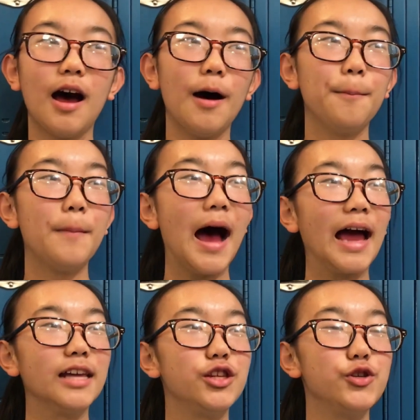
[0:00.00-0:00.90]
Um,
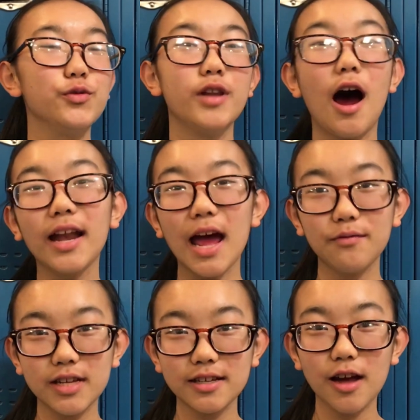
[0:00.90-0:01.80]
I do not
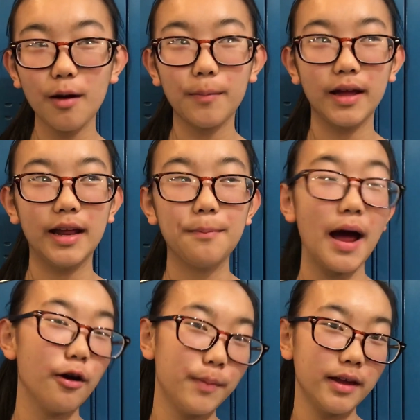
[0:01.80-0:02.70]
have TikTok, but in
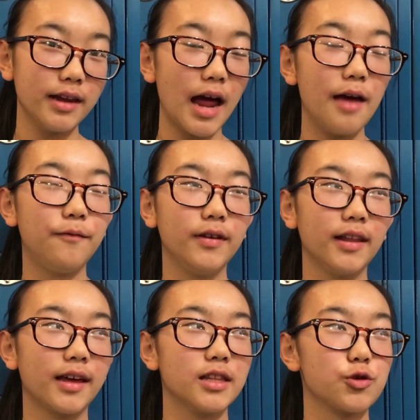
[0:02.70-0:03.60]
my opinion, I feel
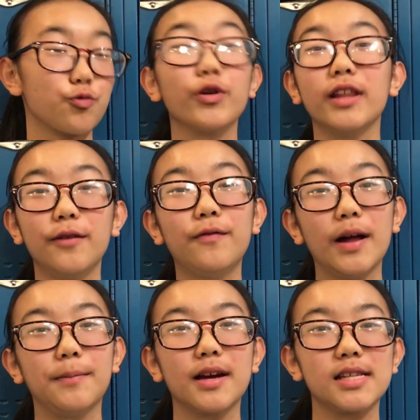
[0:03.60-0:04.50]
like it's really
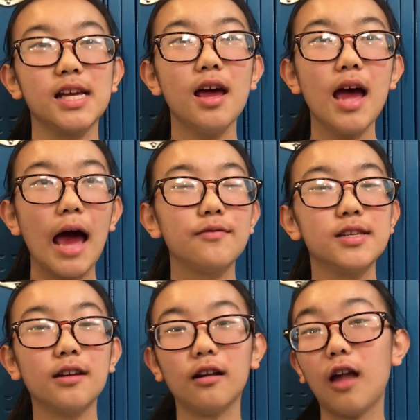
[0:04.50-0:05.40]
fun because I've
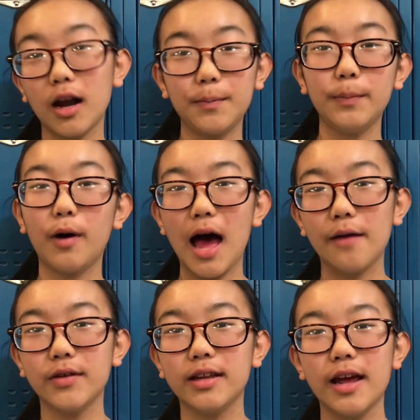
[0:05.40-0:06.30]
seen a lot of people
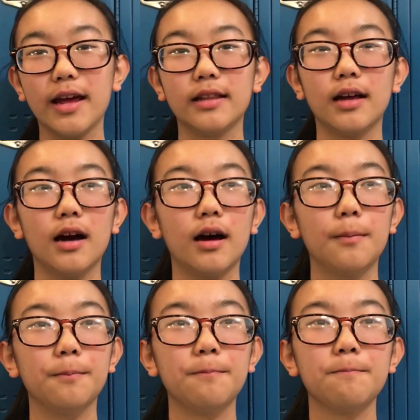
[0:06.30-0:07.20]
have it and um,
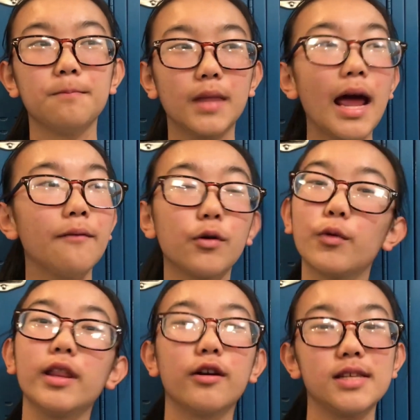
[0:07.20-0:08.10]
they have a
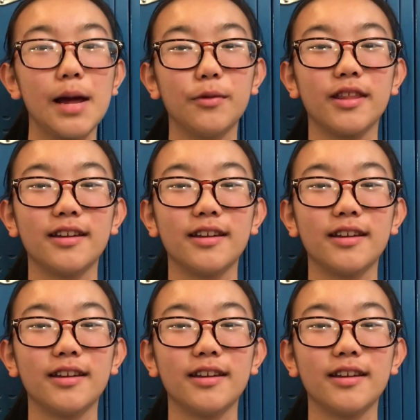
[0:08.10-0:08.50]
really good time with